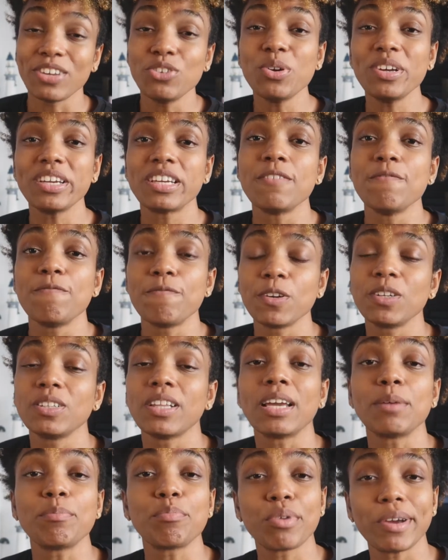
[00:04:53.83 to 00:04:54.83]
I know it can
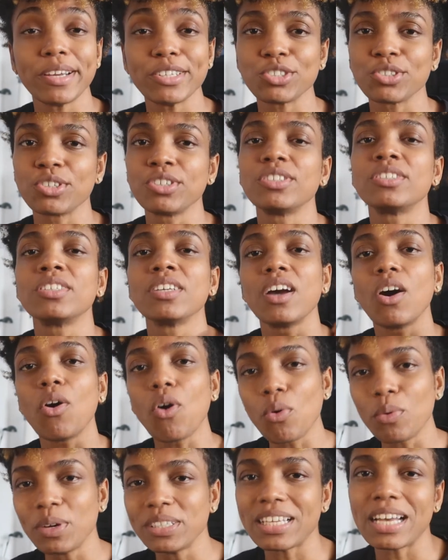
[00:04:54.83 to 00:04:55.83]
feel like pressure to
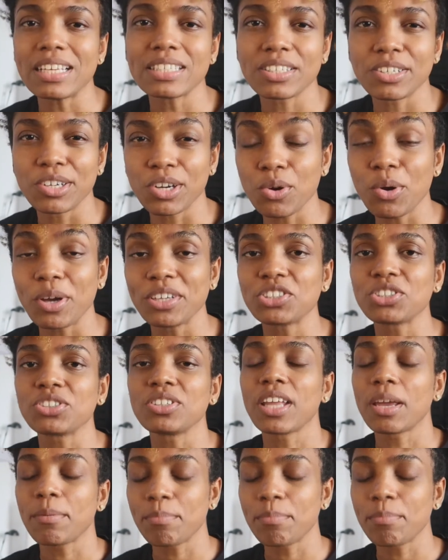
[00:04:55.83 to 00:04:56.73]
always answer a question.